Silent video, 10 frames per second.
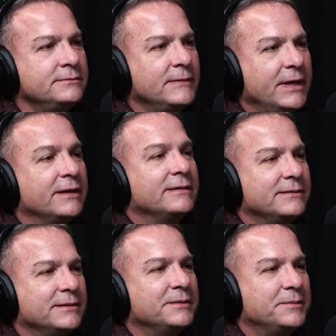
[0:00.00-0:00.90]
Yeah.
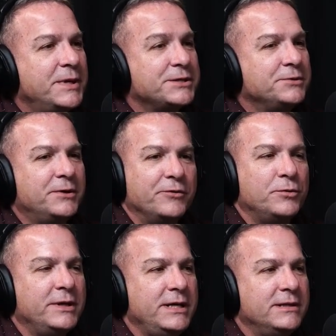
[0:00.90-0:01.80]
Pest control,
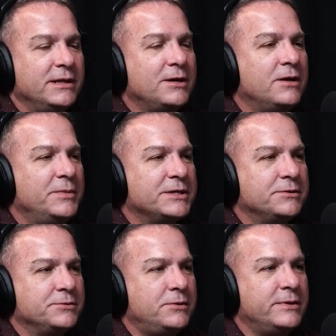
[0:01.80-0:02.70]
everyone needs, and they call it pest
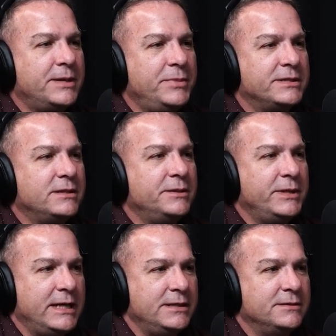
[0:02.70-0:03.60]
control and not pest
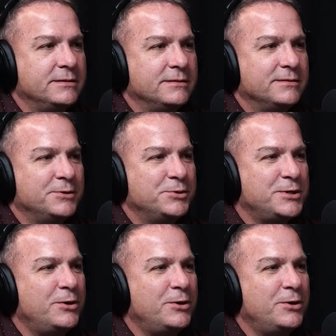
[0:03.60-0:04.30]
elimination. So there's